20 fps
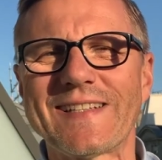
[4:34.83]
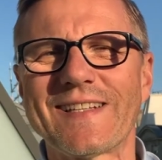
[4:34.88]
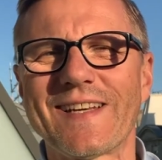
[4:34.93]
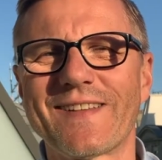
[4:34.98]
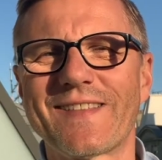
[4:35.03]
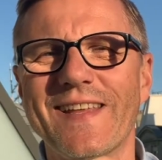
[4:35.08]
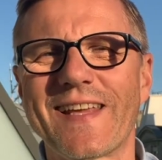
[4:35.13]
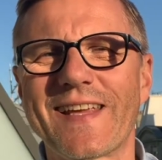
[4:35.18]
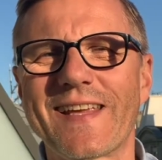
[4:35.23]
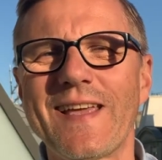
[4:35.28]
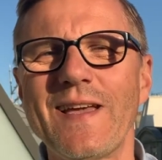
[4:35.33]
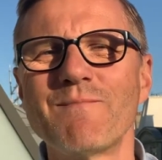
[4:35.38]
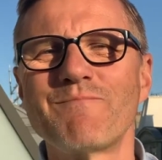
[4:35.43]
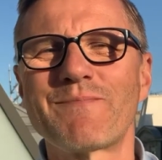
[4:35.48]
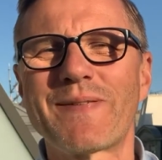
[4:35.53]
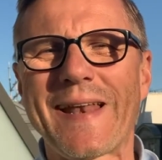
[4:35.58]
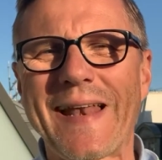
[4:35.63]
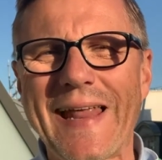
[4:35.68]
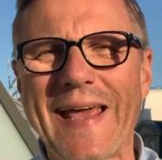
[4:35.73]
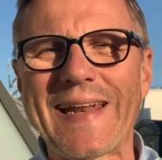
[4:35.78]
nothing,
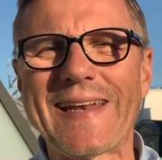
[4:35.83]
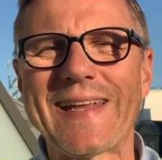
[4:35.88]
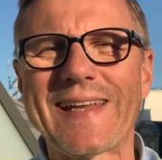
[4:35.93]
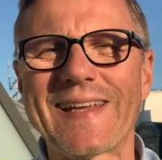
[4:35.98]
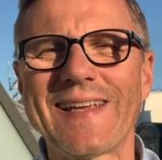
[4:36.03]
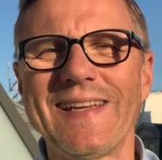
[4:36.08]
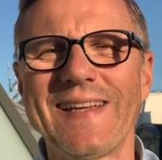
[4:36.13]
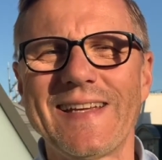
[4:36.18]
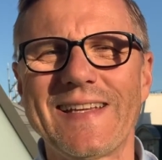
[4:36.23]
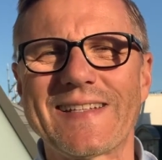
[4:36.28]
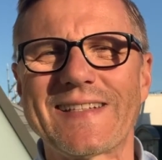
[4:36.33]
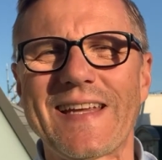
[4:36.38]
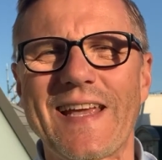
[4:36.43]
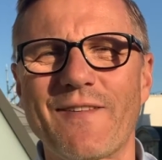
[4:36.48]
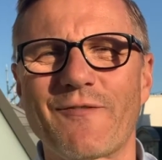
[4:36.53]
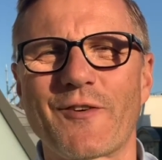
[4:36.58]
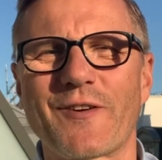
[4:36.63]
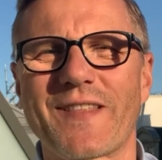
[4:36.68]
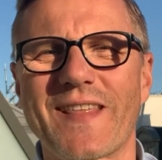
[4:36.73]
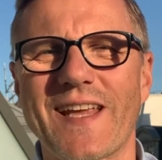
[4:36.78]
planning is
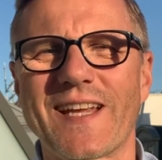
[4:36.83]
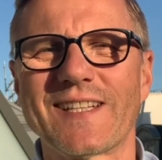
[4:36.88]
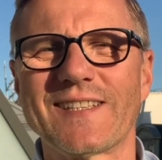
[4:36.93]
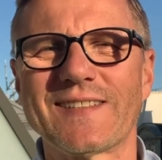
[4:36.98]
everything.